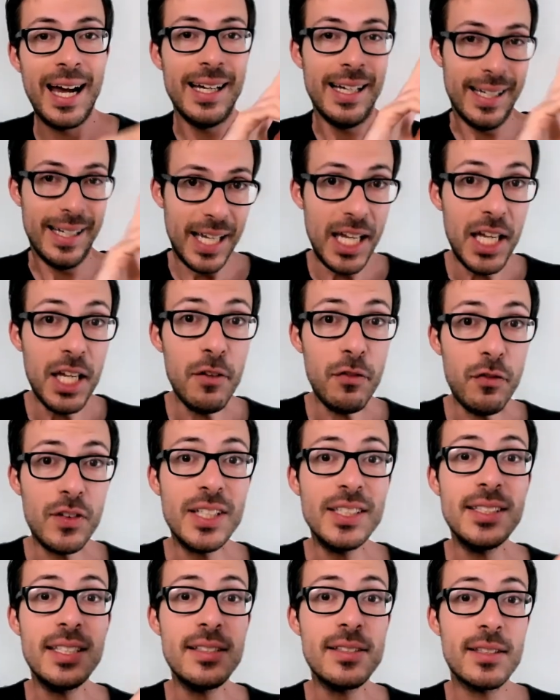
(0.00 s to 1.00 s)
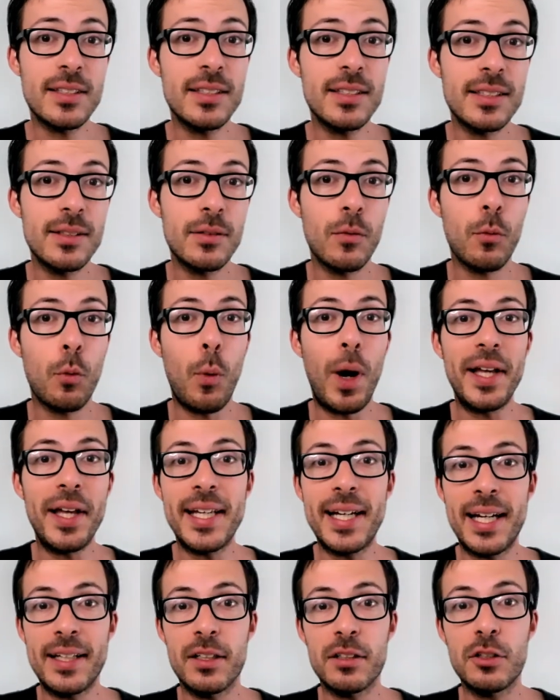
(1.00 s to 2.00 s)
If the reason why they
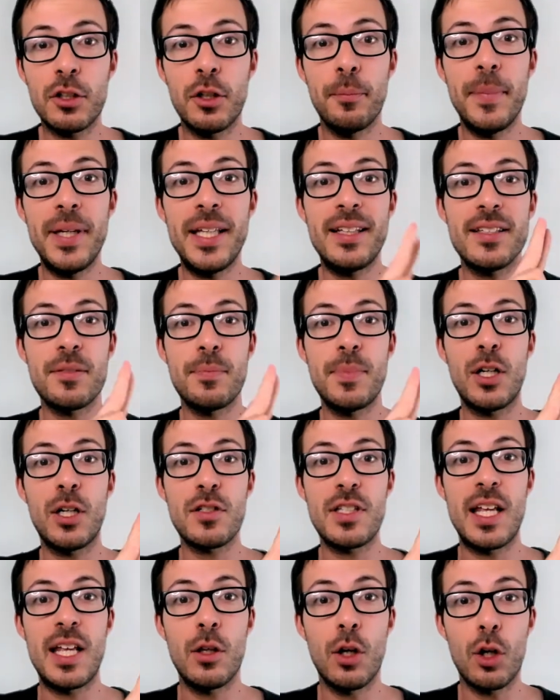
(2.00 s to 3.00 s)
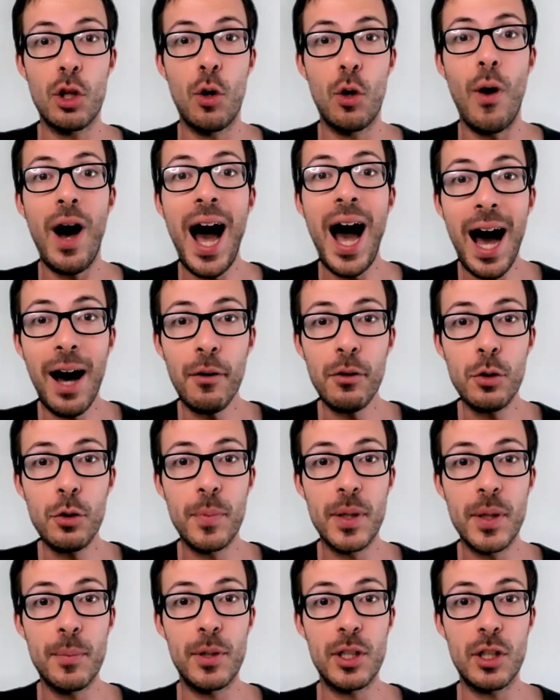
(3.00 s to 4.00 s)
cannot commit is because they don't know how to be
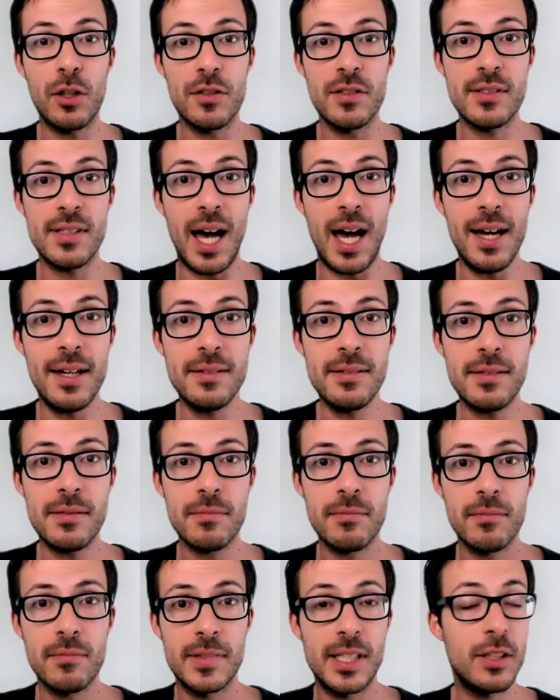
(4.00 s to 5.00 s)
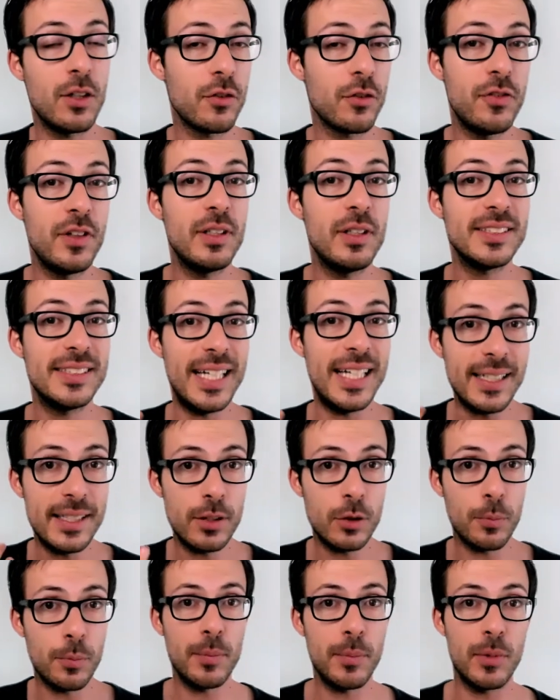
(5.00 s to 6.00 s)
more concise, they don't feel ready to
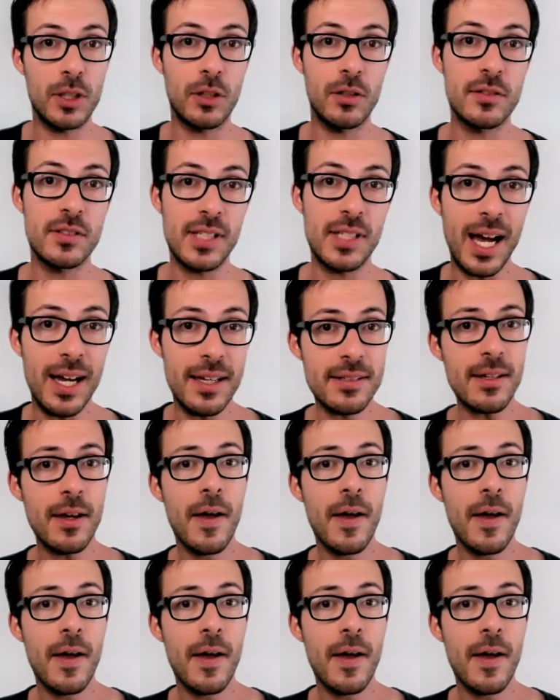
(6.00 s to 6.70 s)
be more concise,